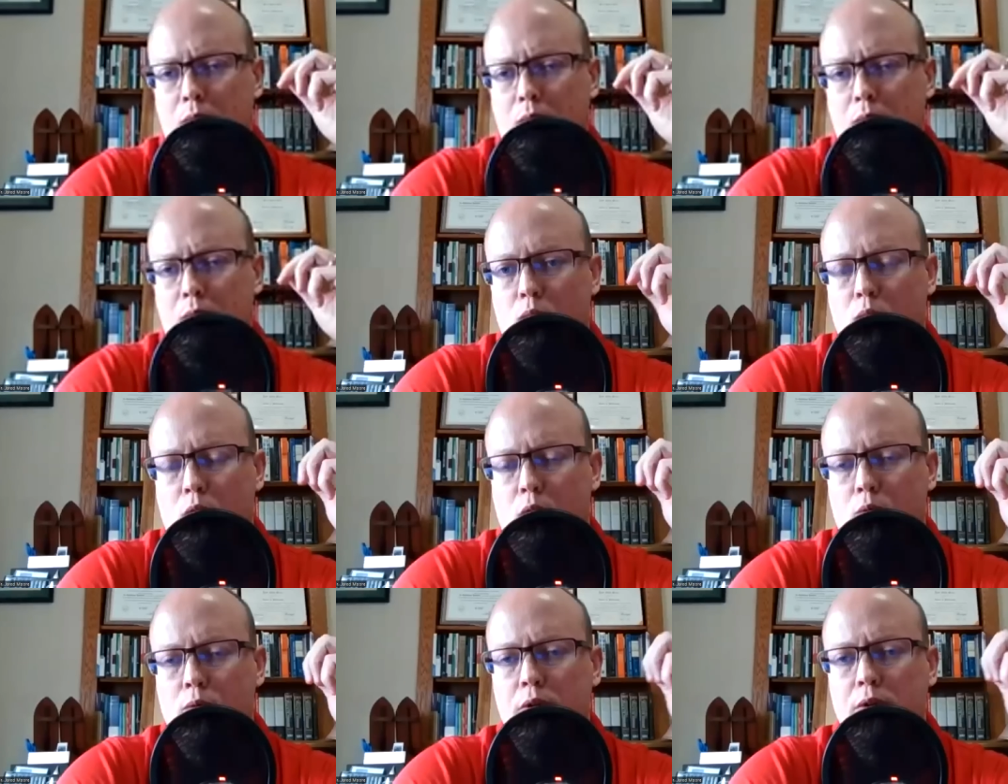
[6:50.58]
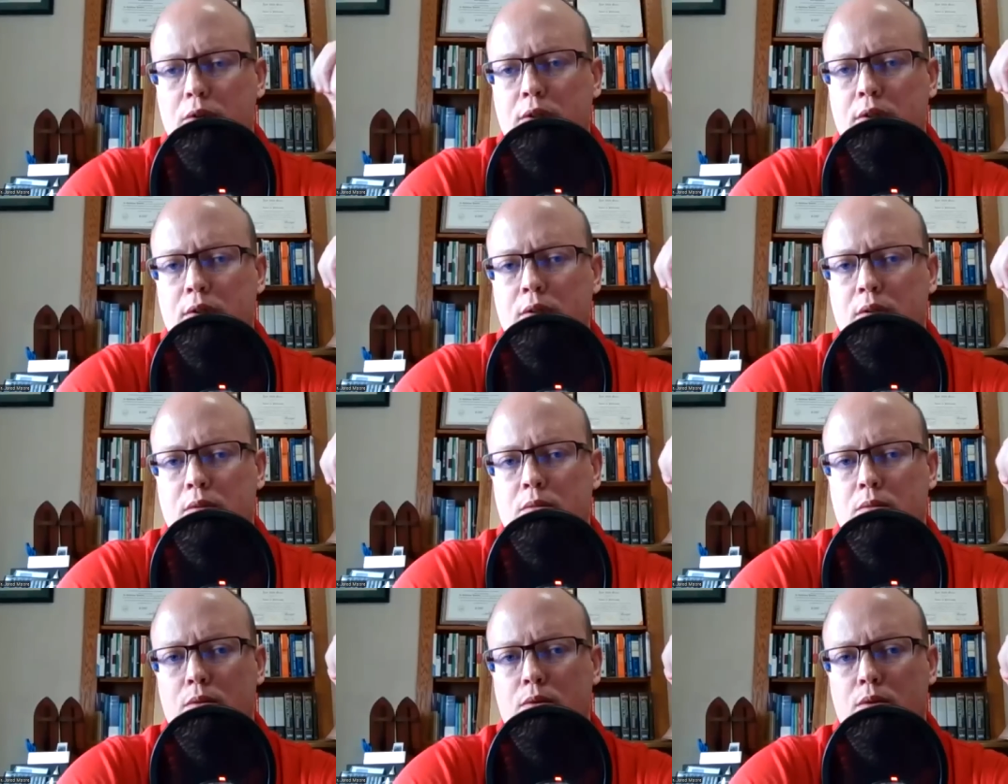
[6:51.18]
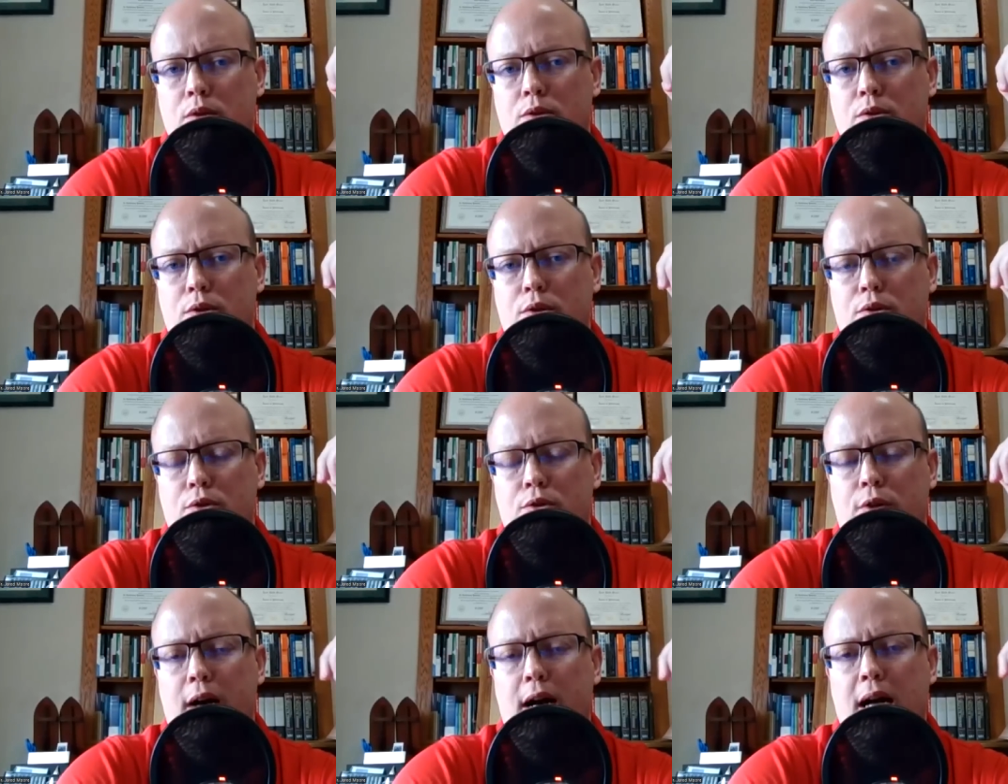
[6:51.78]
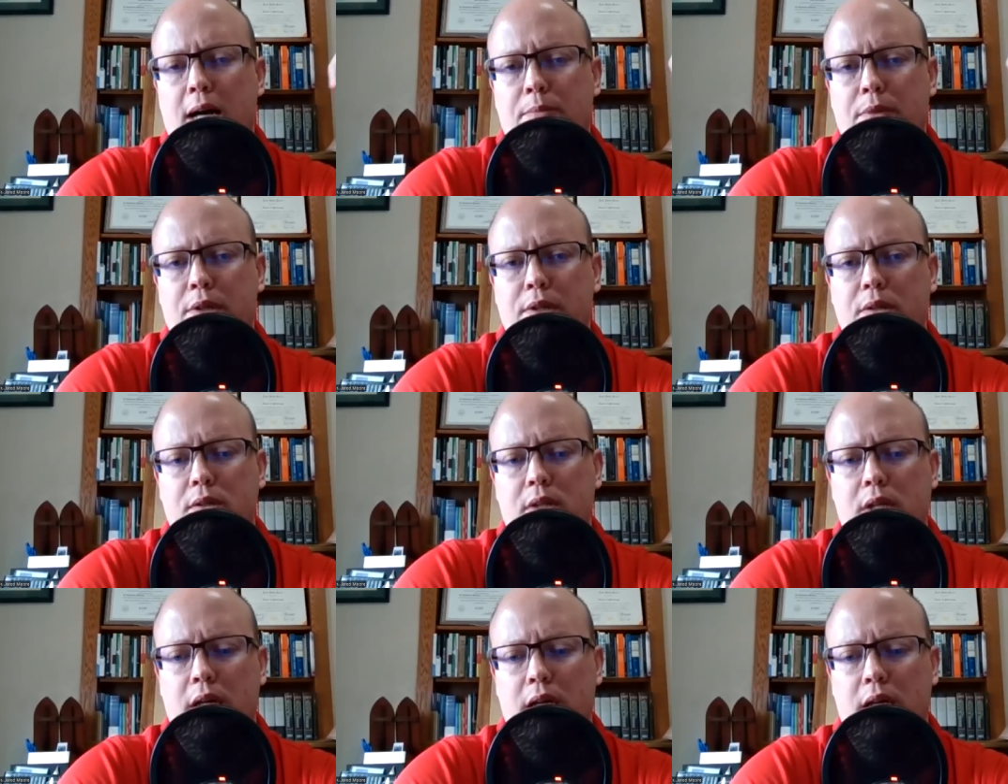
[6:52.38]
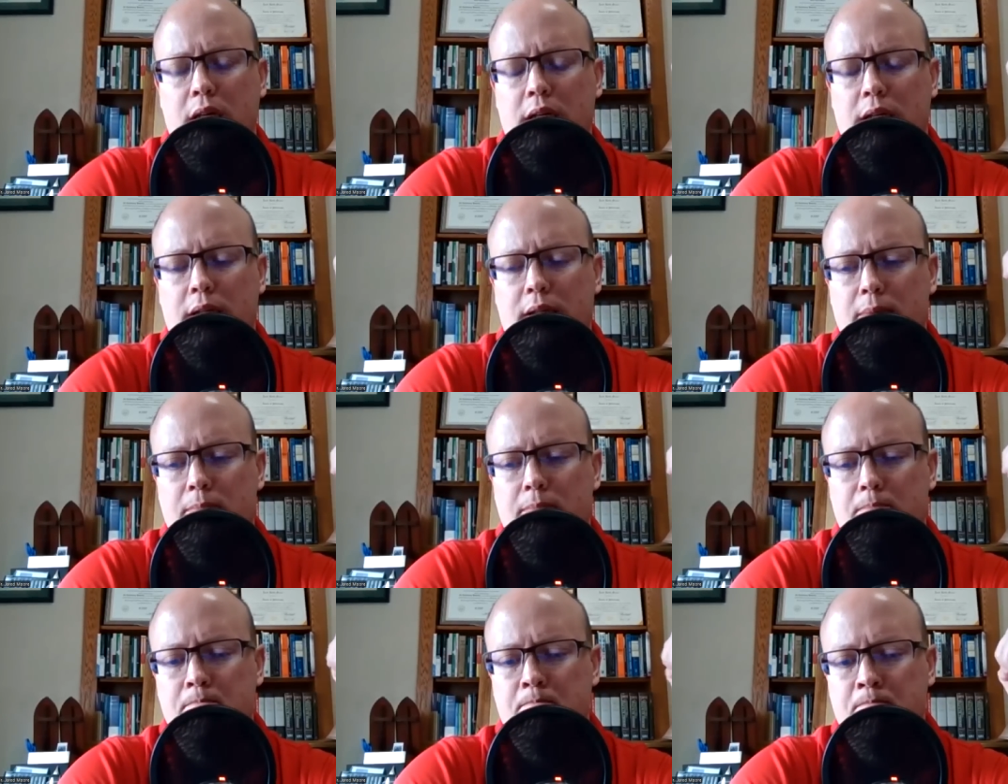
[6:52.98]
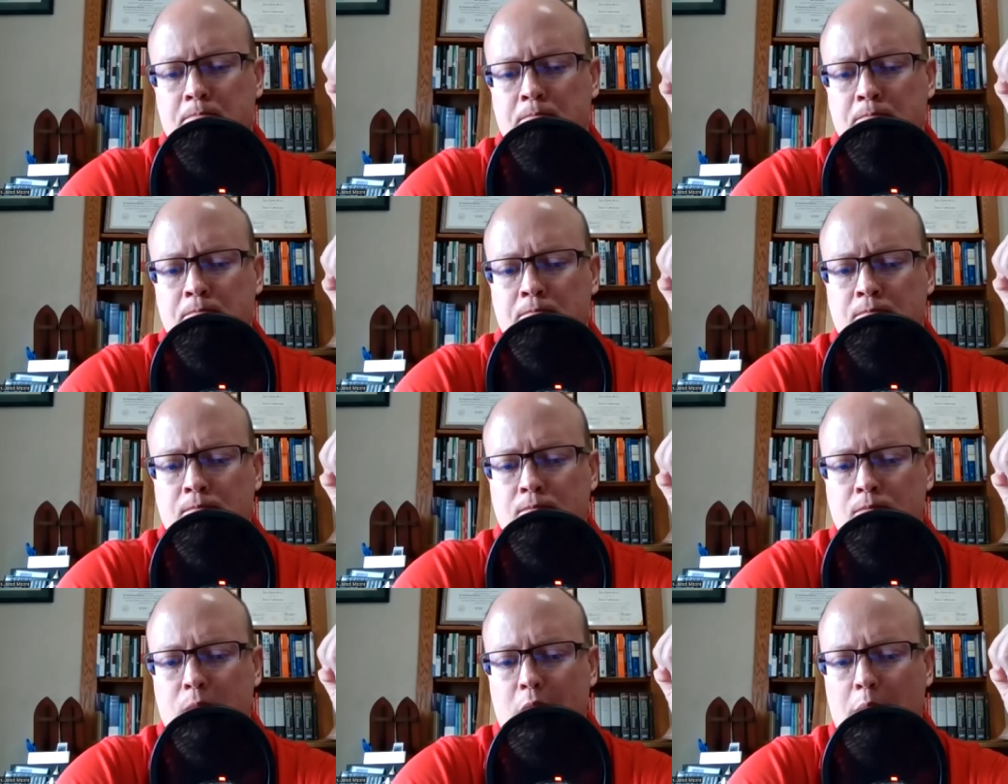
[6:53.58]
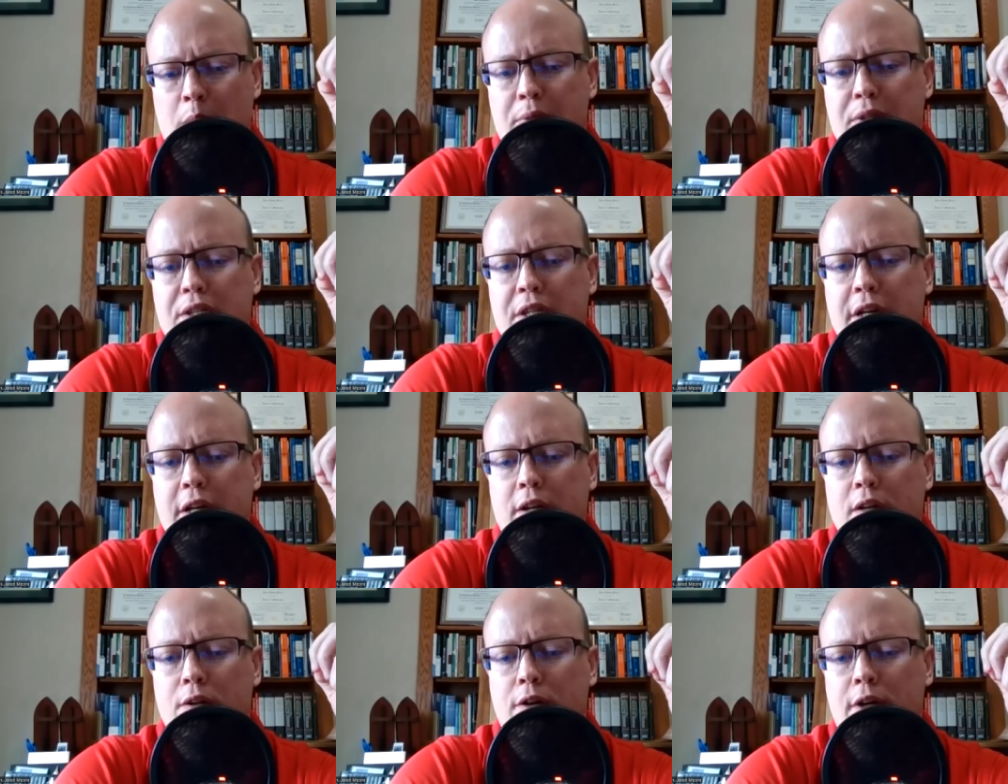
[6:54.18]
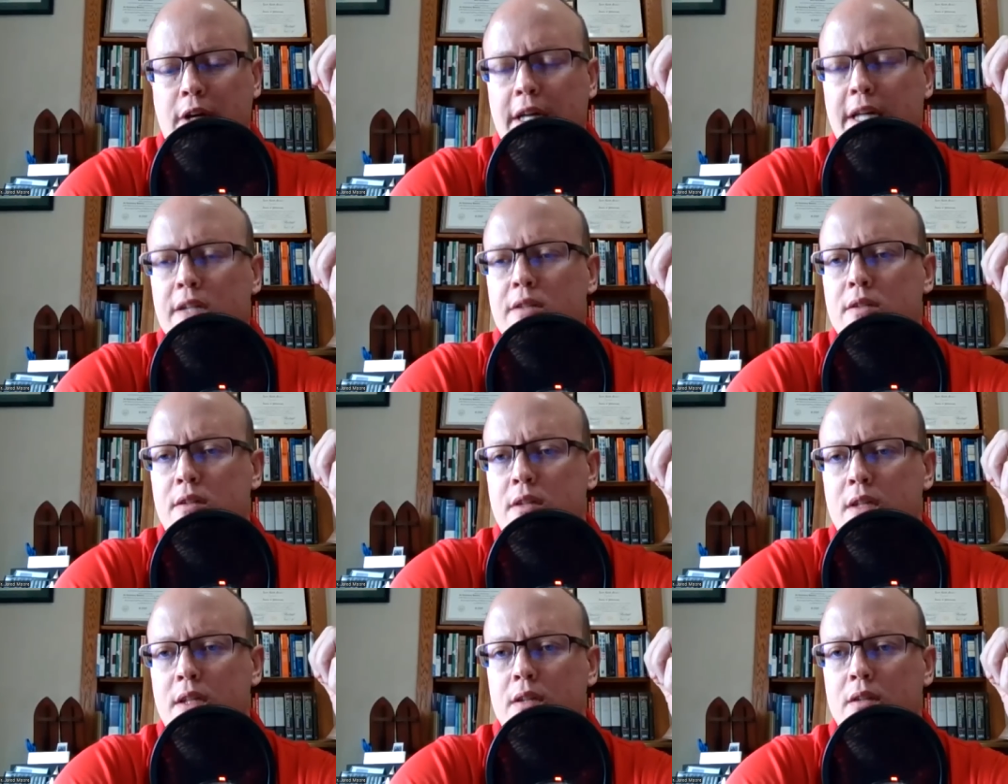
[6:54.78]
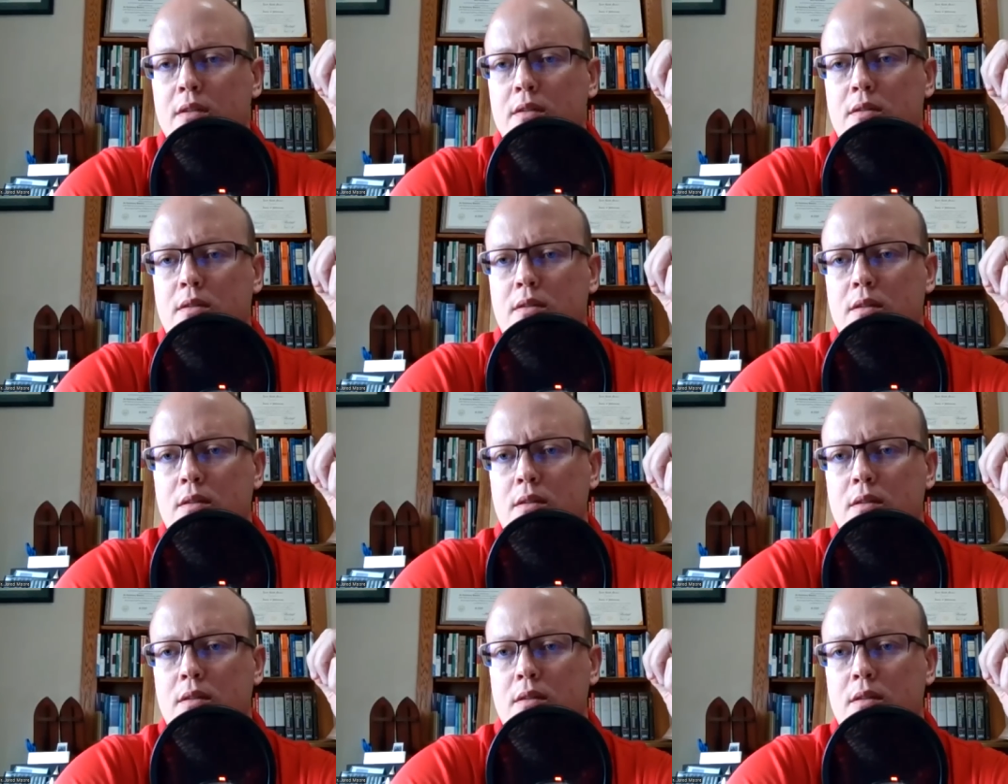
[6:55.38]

what Wilson just described is a um, a particular instance